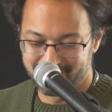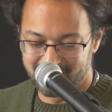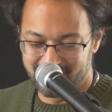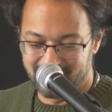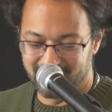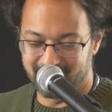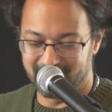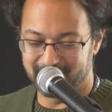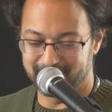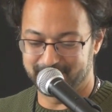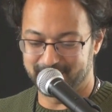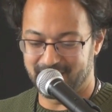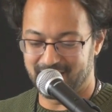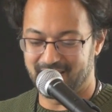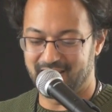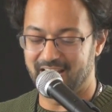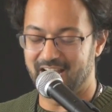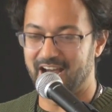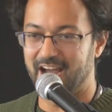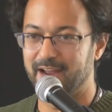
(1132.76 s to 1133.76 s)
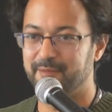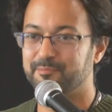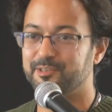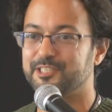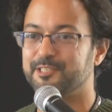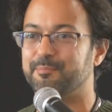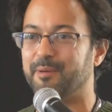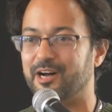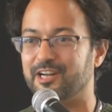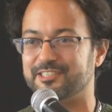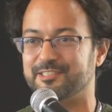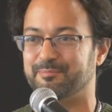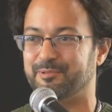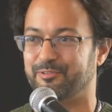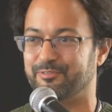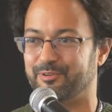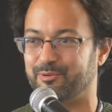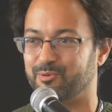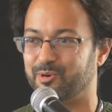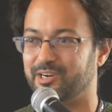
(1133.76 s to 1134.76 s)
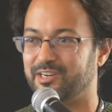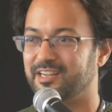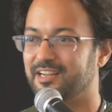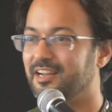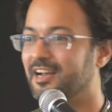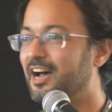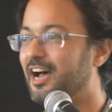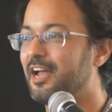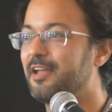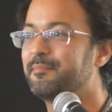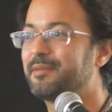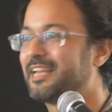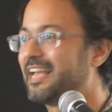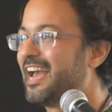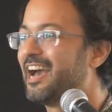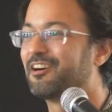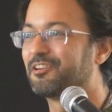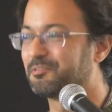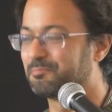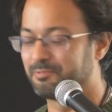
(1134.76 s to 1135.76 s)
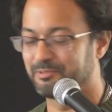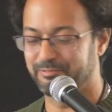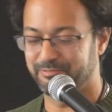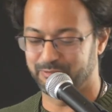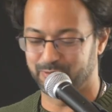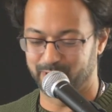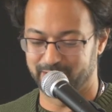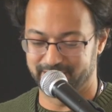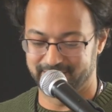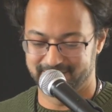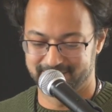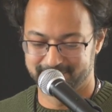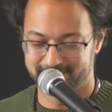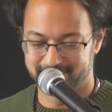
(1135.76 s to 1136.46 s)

I'm responsible for work. I'm accountable for it.